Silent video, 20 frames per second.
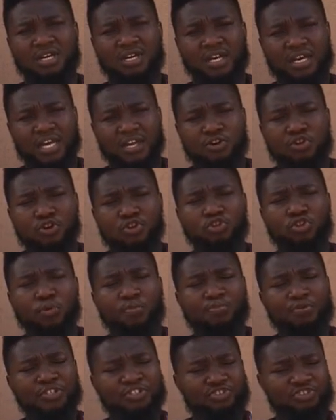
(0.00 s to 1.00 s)
A doctor
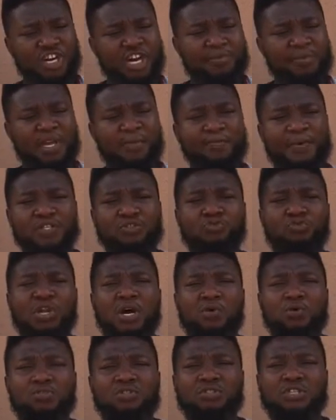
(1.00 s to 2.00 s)
prescribed a particular
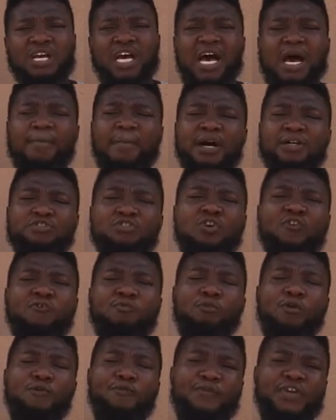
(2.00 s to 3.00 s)
what? Amount of
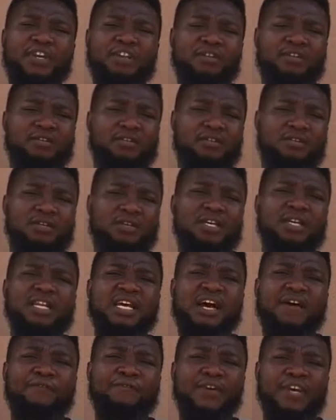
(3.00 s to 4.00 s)
morphine in
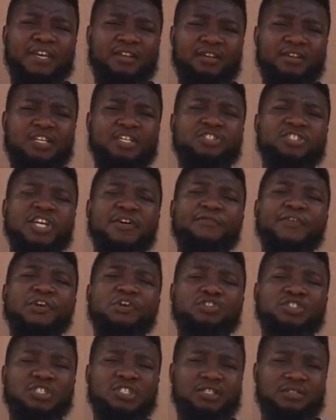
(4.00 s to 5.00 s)
her vein
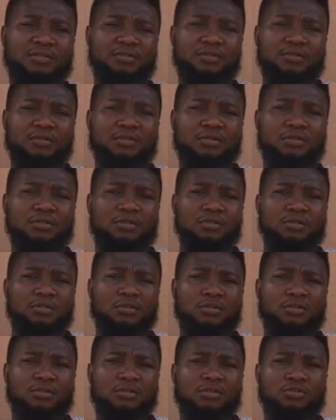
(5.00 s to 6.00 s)
intravenously
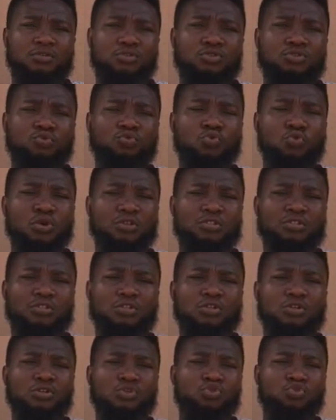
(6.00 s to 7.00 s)
to what?
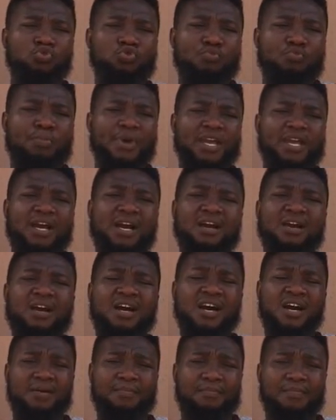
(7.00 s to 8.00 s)
To make her
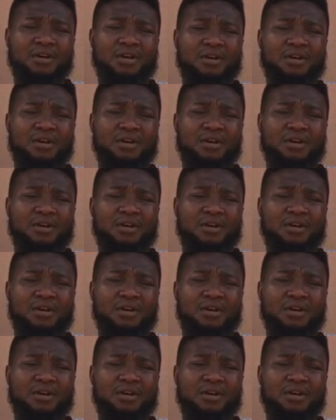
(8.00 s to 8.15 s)
calm.